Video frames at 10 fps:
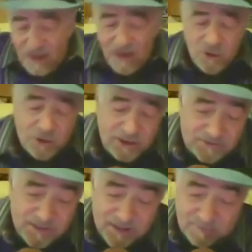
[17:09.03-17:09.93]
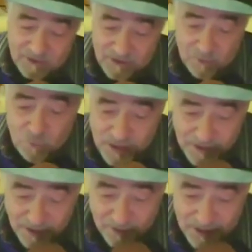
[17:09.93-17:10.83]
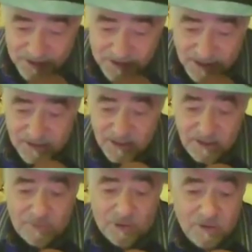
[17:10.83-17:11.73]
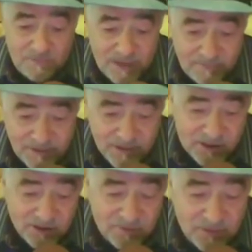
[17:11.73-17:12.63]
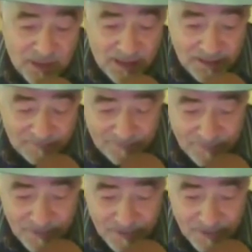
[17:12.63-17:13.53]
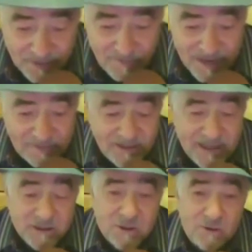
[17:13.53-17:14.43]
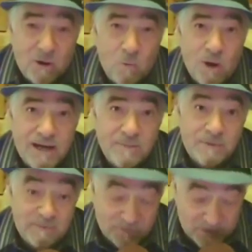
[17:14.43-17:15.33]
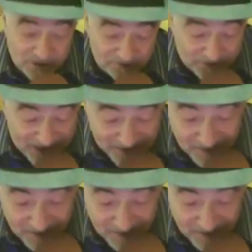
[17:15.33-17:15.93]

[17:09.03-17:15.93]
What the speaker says: You're going to think I'm a little weird here when I say that Ebola may be the silver lining. Maybe that's going to awaken people to the fact